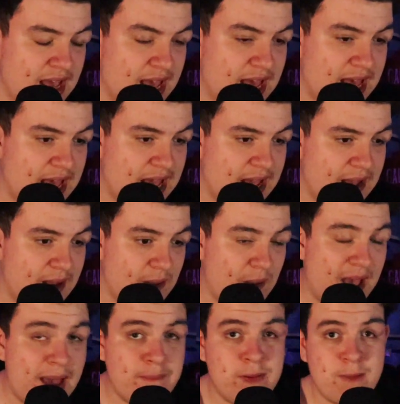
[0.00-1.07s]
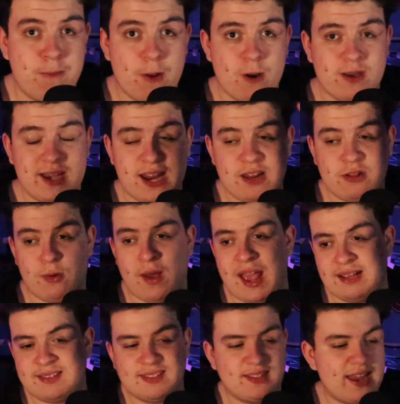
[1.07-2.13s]
Happy birthday to
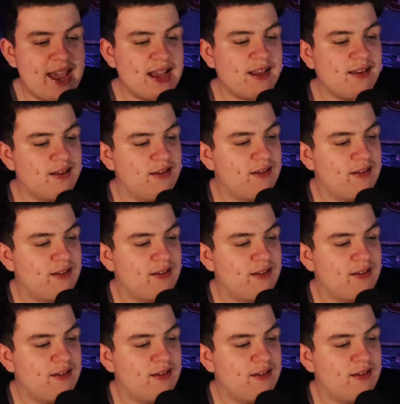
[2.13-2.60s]
Hextech.